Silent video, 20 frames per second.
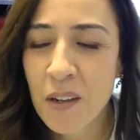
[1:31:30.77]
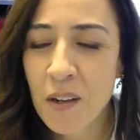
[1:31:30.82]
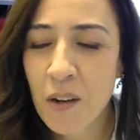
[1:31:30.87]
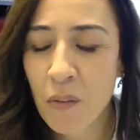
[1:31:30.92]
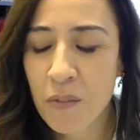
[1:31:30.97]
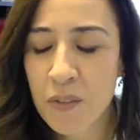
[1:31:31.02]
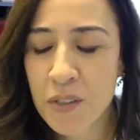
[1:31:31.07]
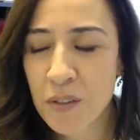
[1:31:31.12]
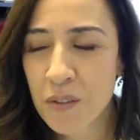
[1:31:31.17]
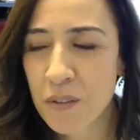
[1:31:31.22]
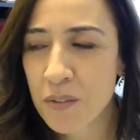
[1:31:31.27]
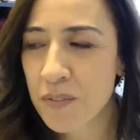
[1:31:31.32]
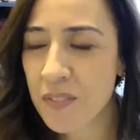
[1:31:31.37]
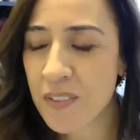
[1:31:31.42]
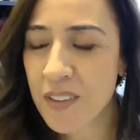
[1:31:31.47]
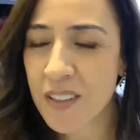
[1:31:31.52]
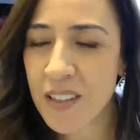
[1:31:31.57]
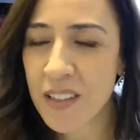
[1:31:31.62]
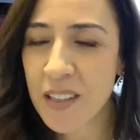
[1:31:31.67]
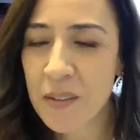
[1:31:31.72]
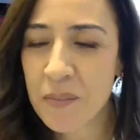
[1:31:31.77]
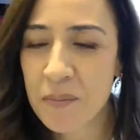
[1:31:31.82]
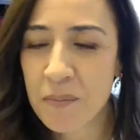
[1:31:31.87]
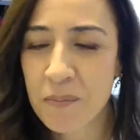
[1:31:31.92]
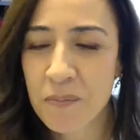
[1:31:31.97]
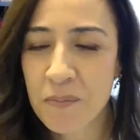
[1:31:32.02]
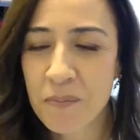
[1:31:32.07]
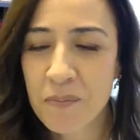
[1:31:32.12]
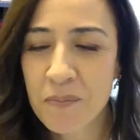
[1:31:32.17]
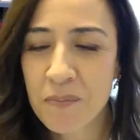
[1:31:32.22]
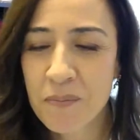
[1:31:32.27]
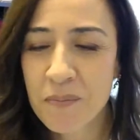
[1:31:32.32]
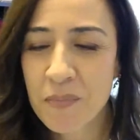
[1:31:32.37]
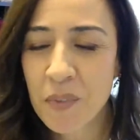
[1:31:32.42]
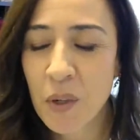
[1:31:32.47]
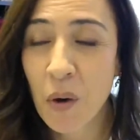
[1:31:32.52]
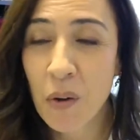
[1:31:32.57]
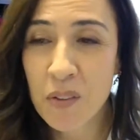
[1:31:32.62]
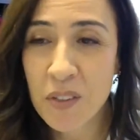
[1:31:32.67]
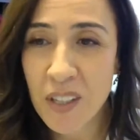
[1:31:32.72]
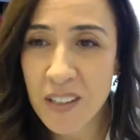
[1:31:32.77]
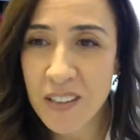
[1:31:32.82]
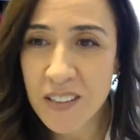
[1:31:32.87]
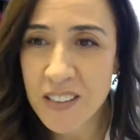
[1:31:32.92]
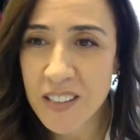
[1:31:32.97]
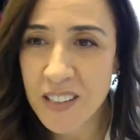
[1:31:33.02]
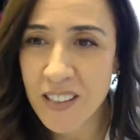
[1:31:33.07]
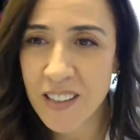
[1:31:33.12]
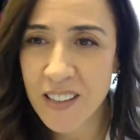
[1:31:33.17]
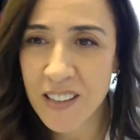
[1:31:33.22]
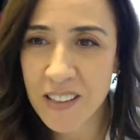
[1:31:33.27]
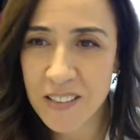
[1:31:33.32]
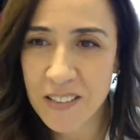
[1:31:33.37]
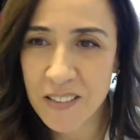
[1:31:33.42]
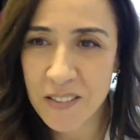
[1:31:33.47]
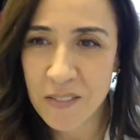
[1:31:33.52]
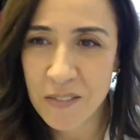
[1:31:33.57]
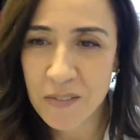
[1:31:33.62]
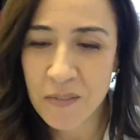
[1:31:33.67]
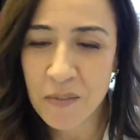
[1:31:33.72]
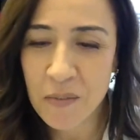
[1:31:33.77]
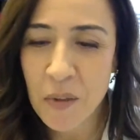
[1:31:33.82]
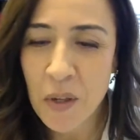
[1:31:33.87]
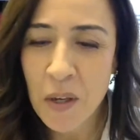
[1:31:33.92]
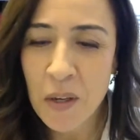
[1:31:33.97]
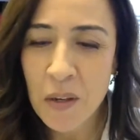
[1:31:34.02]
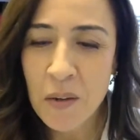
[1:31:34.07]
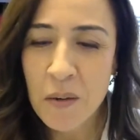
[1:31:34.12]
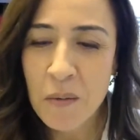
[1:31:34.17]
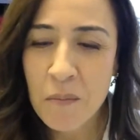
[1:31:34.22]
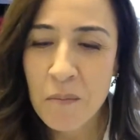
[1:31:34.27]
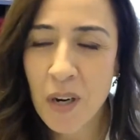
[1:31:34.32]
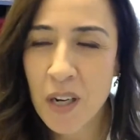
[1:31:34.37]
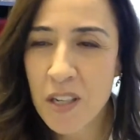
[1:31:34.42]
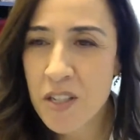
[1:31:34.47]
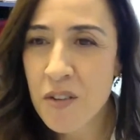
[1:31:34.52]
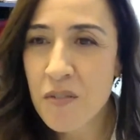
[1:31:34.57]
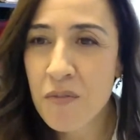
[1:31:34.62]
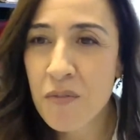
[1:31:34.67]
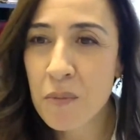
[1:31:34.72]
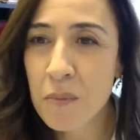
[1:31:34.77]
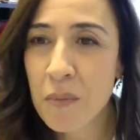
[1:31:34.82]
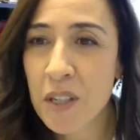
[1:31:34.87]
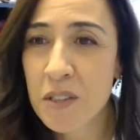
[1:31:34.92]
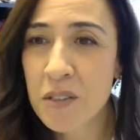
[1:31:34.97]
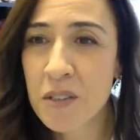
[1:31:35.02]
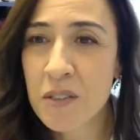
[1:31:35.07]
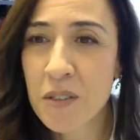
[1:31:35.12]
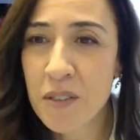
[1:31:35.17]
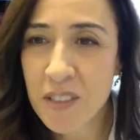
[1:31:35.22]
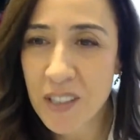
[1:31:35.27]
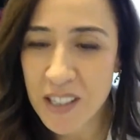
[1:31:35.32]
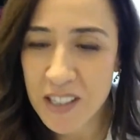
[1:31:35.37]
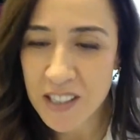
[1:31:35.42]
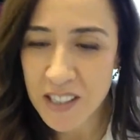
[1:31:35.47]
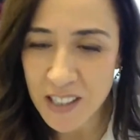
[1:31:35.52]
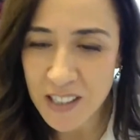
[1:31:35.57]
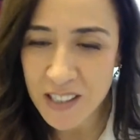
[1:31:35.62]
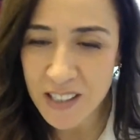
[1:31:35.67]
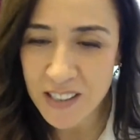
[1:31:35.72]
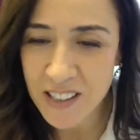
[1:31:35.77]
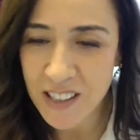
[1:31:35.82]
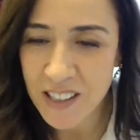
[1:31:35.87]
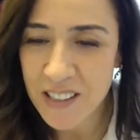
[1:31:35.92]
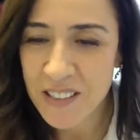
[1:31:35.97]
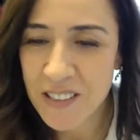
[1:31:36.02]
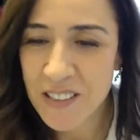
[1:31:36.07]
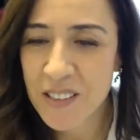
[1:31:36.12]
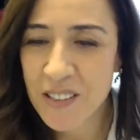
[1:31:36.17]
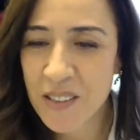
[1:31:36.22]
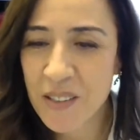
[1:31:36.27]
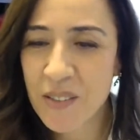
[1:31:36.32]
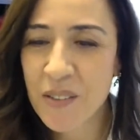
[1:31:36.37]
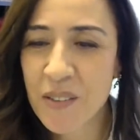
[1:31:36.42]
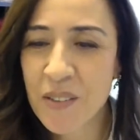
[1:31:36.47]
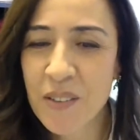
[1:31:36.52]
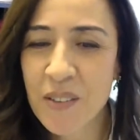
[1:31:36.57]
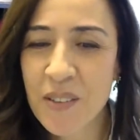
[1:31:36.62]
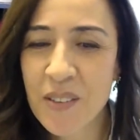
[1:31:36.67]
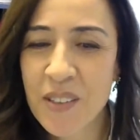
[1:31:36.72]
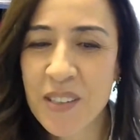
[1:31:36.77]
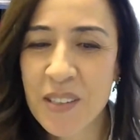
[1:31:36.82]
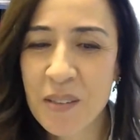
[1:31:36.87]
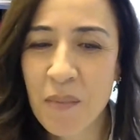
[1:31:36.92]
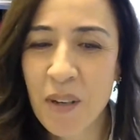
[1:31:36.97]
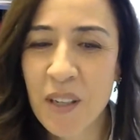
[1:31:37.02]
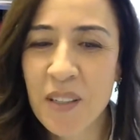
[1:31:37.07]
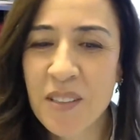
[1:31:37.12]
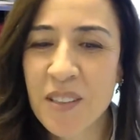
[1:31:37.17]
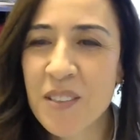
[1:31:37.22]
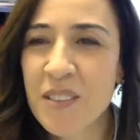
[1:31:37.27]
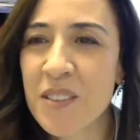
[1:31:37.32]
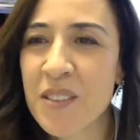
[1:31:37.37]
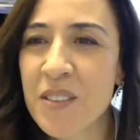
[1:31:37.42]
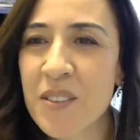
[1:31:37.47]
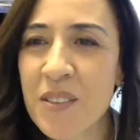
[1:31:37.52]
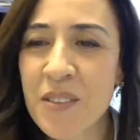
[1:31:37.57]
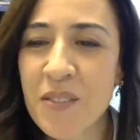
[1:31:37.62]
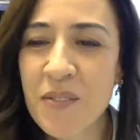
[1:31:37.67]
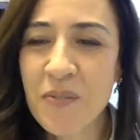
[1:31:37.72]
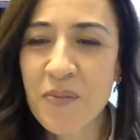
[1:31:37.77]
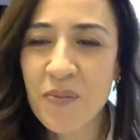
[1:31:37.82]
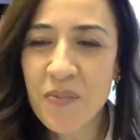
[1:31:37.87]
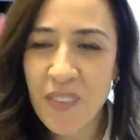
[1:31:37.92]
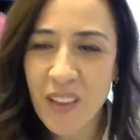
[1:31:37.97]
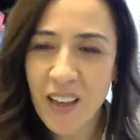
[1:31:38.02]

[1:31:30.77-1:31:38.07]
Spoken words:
Lots of content and much information to digest. So it's amazing to